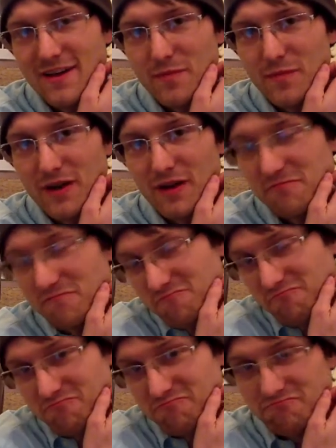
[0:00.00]
But
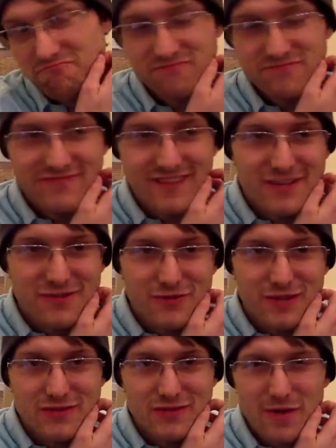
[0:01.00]

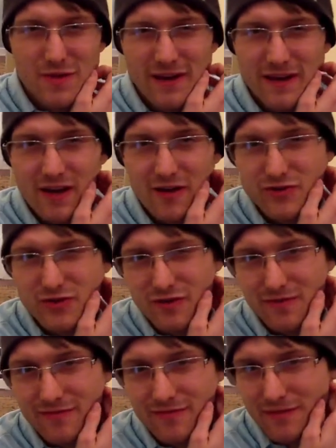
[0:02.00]
that's where I'm at now.
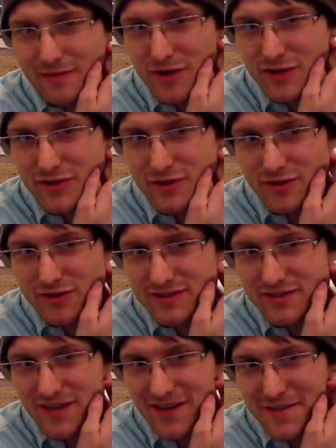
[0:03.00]
So not sure. It's
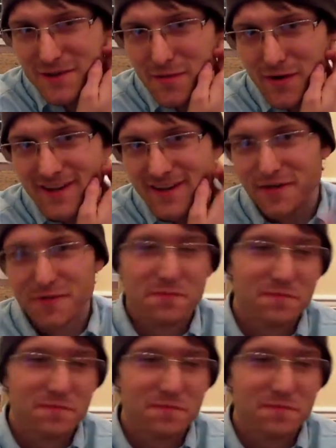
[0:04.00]
a toss up right now.